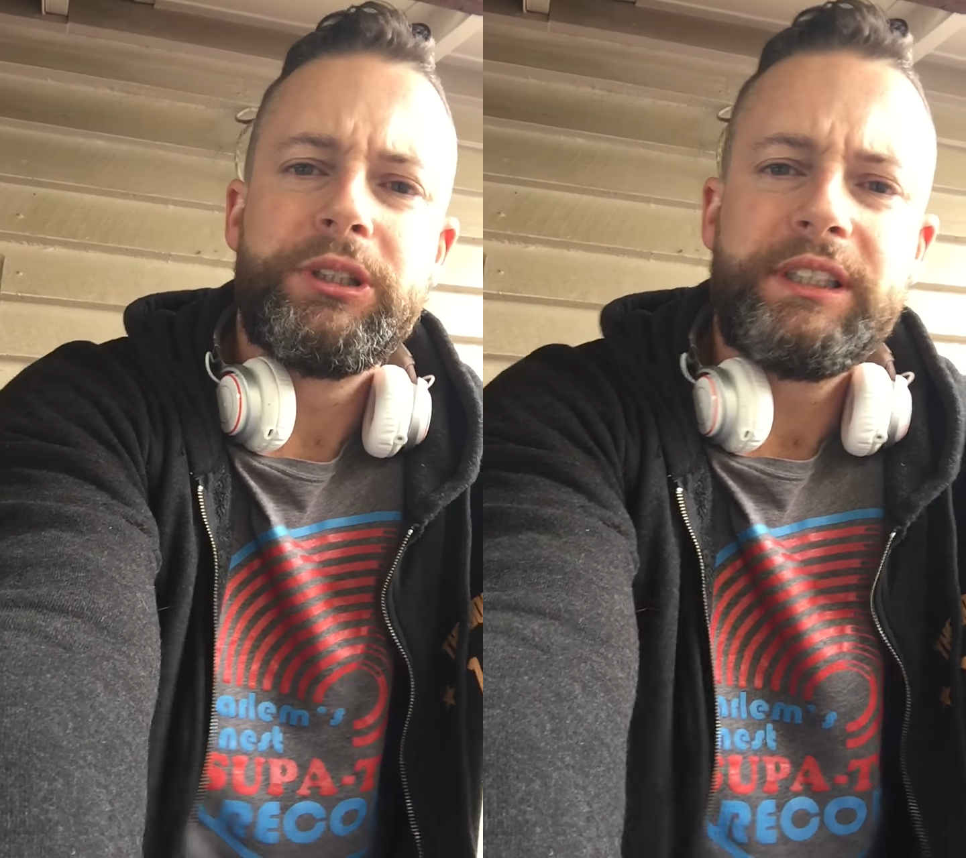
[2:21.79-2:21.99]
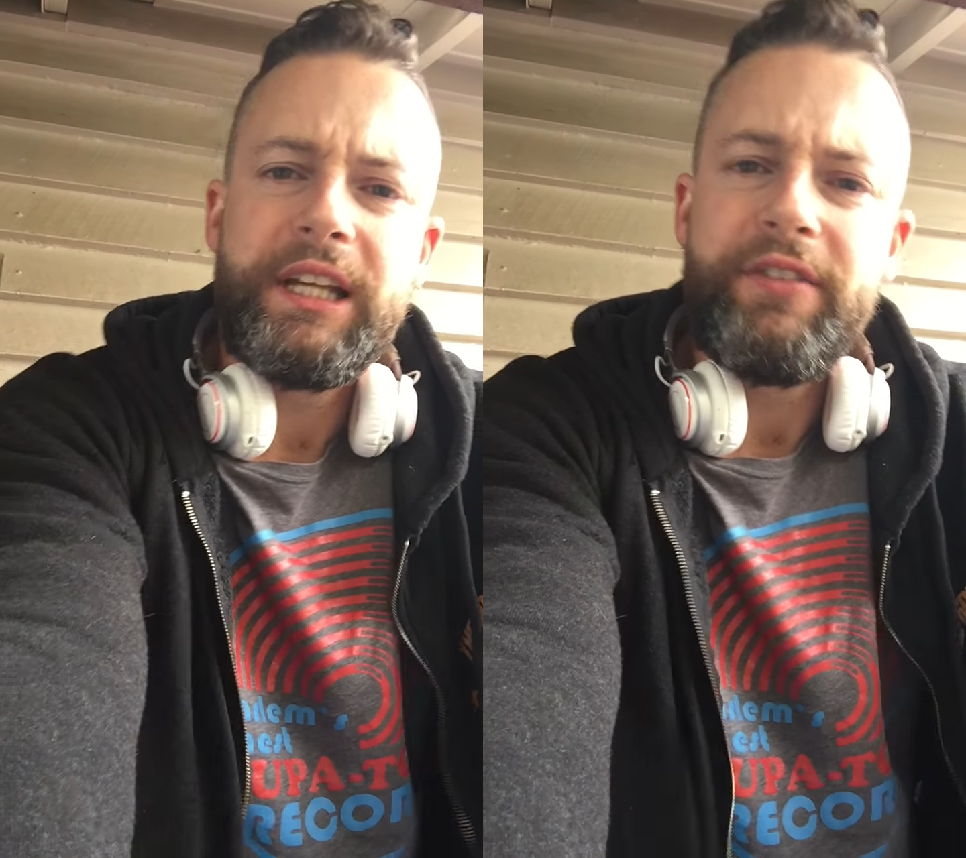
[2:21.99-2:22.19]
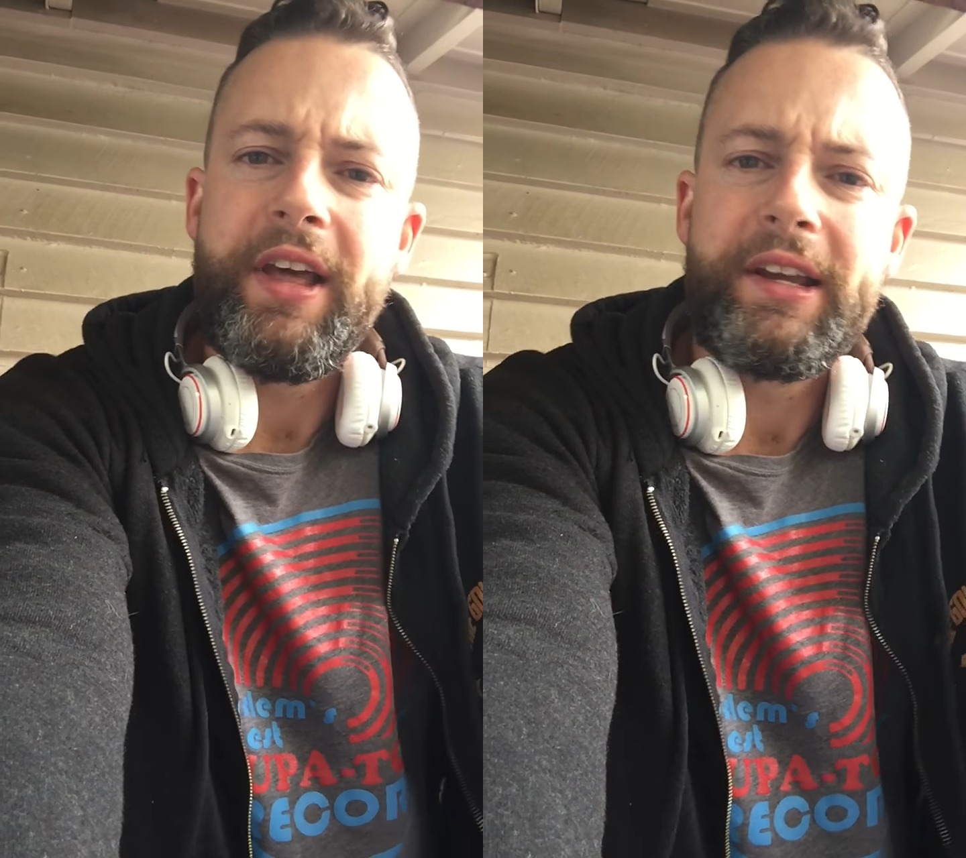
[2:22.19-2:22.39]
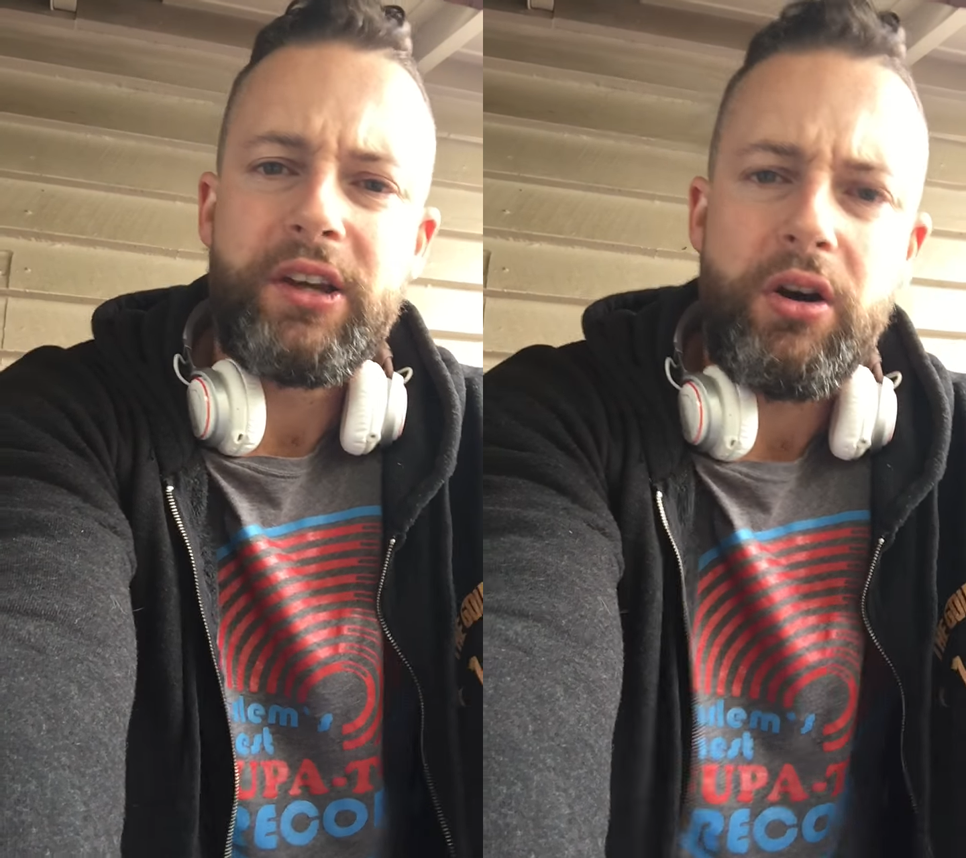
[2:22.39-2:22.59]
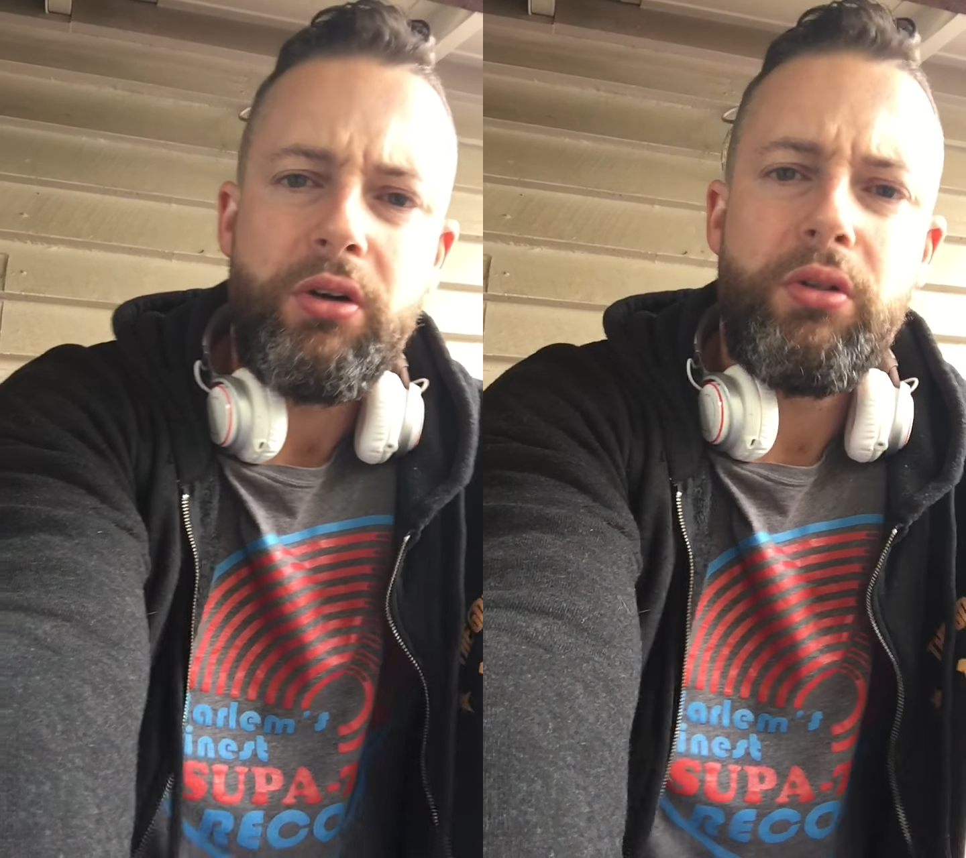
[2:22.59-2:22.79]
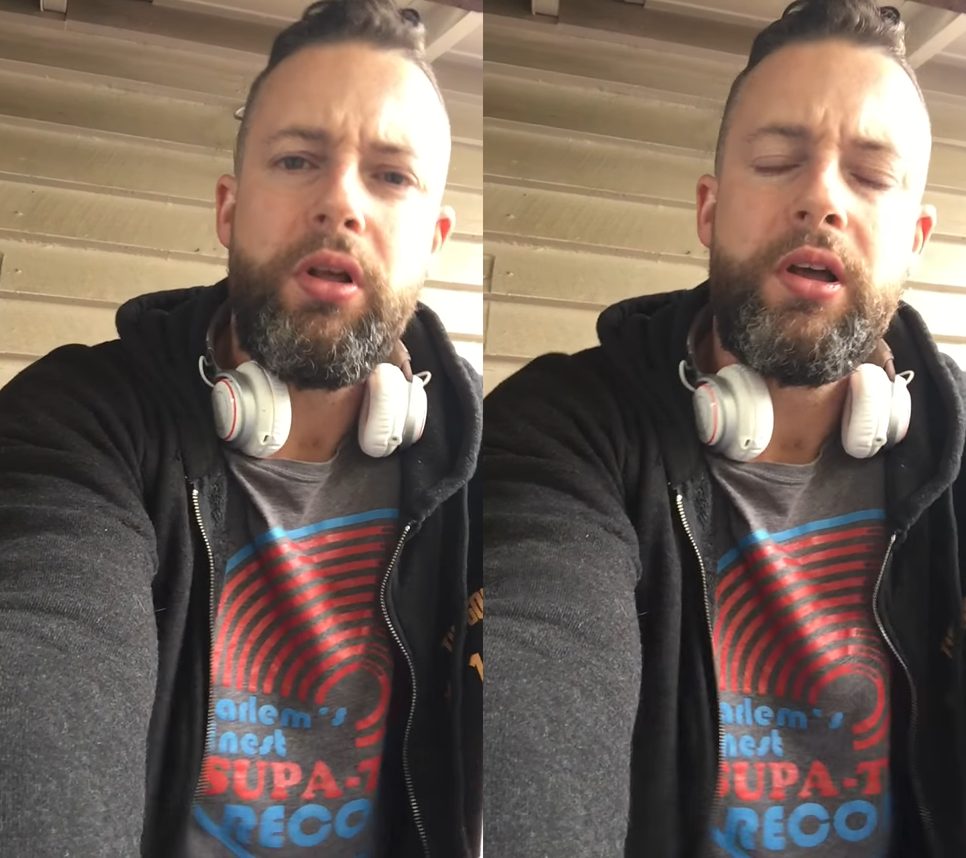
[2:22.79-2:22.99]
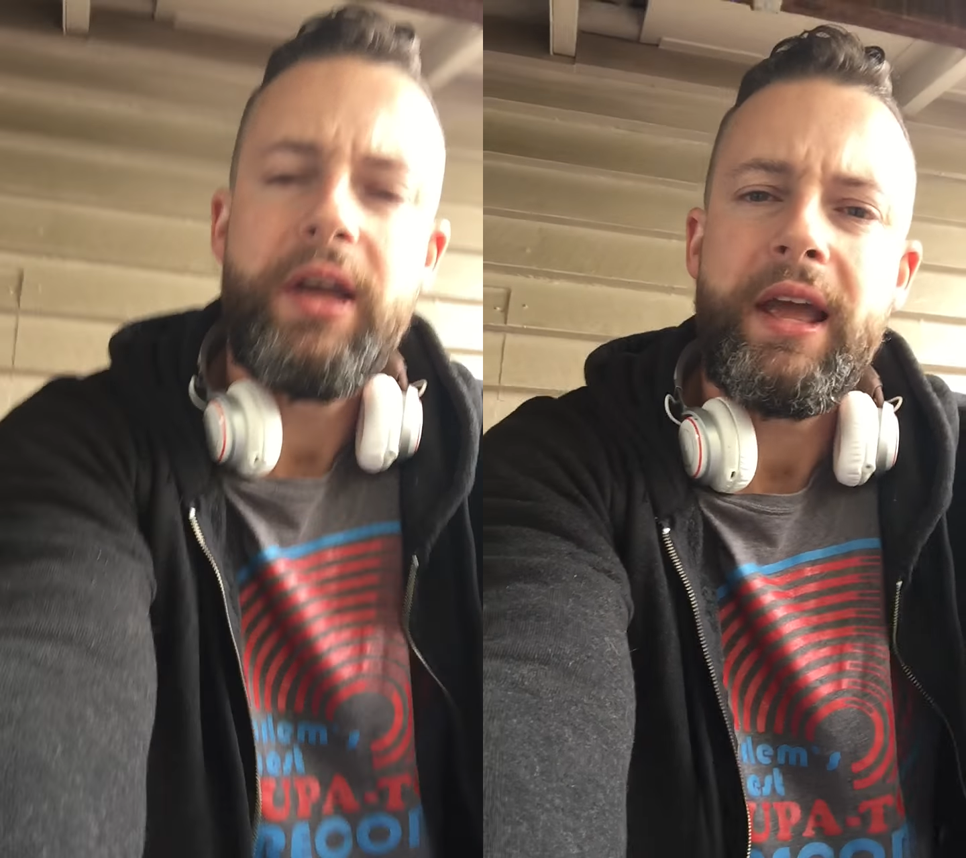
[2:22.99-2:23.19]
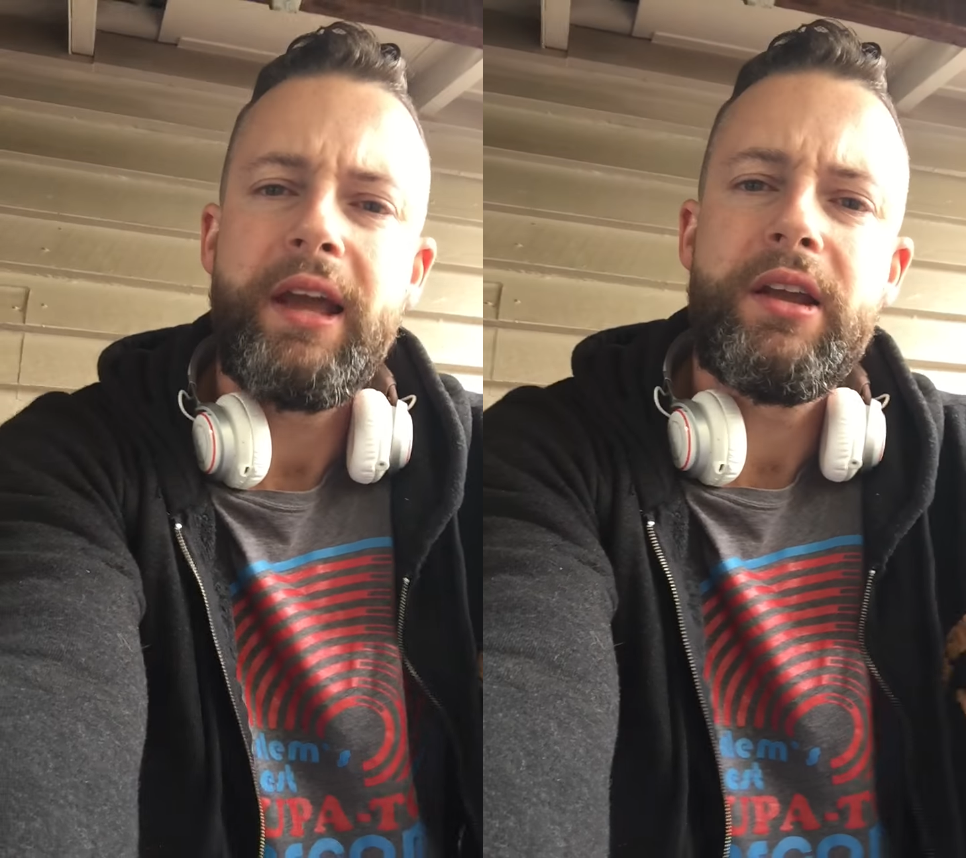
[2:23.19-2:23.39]
achieve that goal
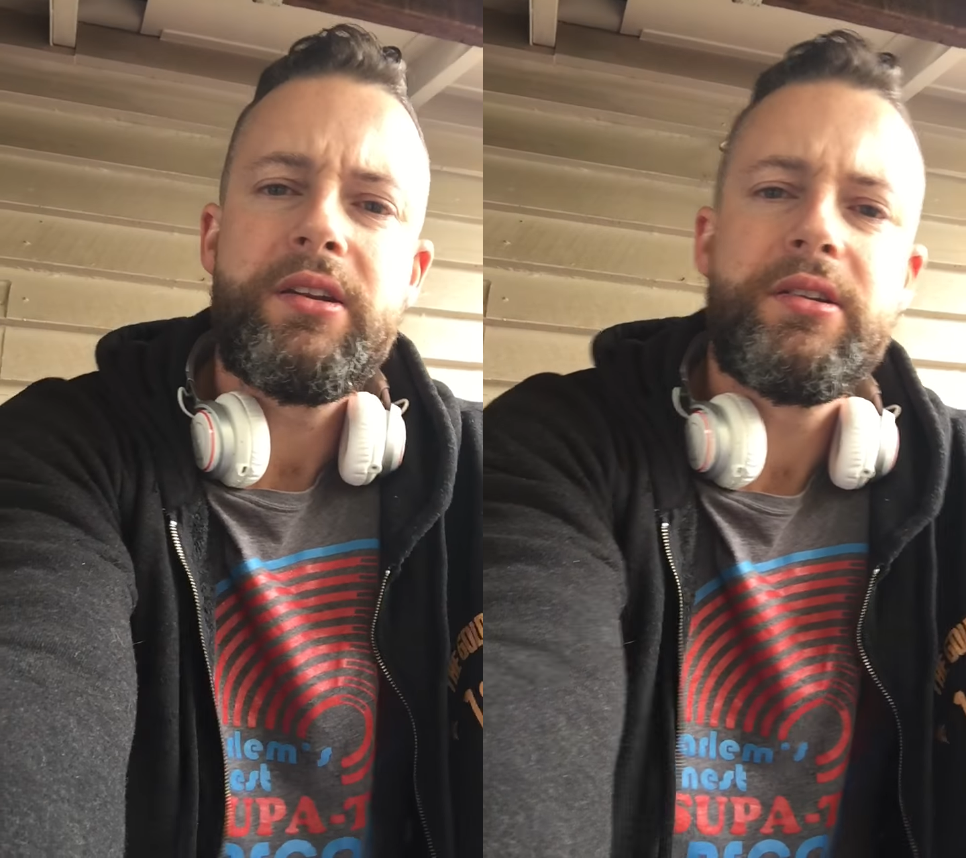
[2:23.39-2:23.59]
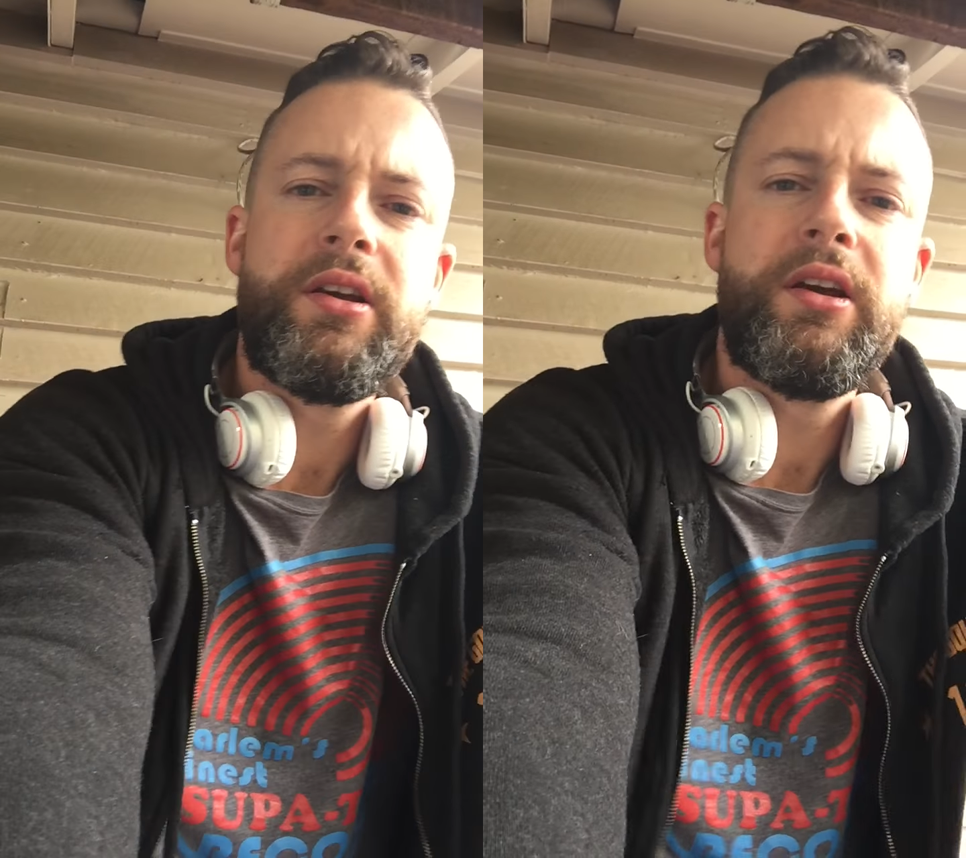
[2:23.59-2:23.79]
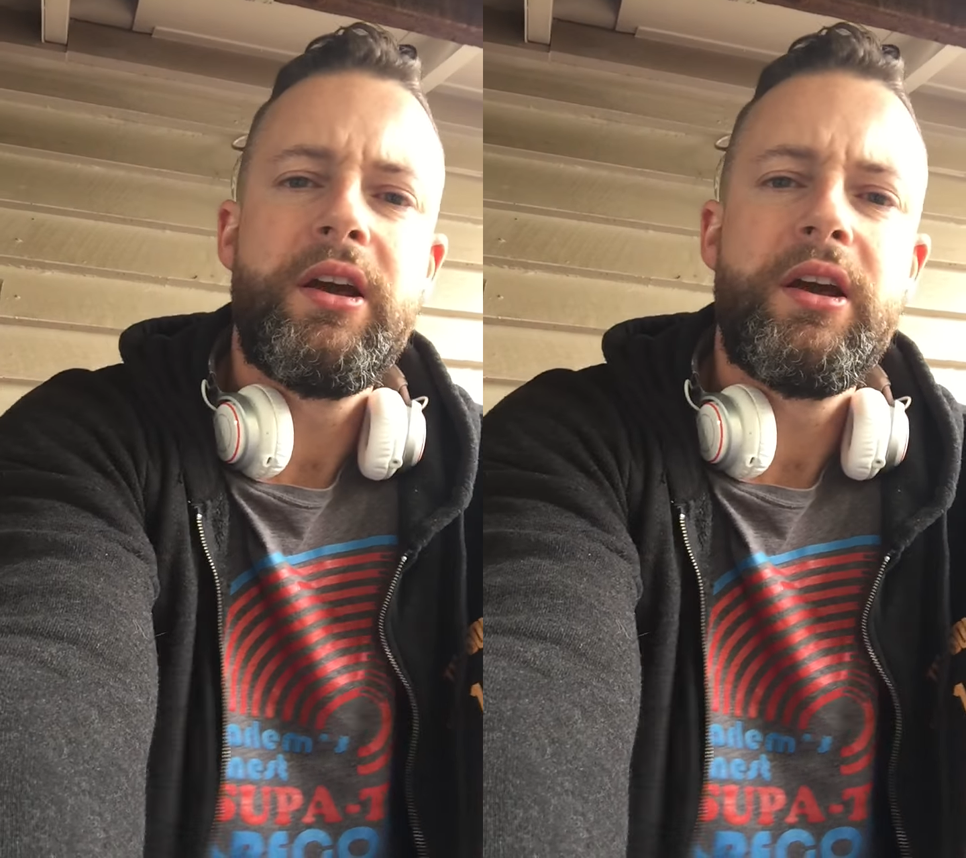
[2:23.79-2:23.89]
and